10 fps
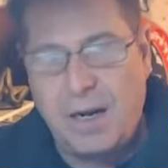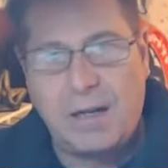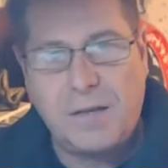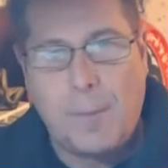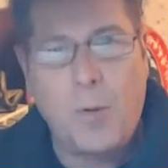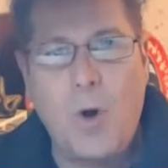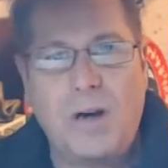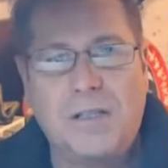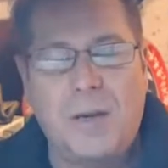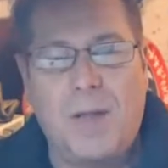a
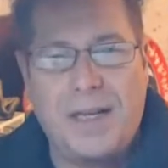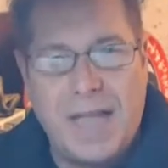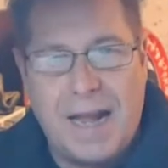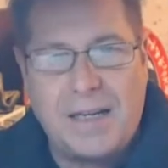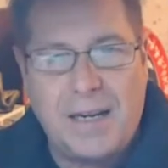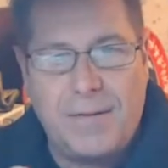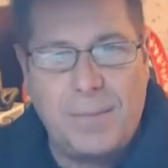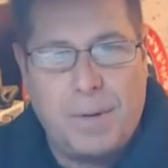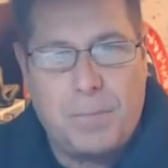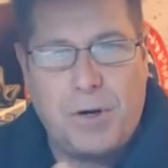Tupperware or something like that to
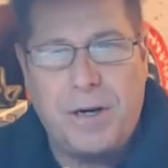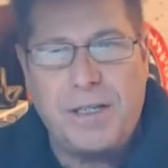put it in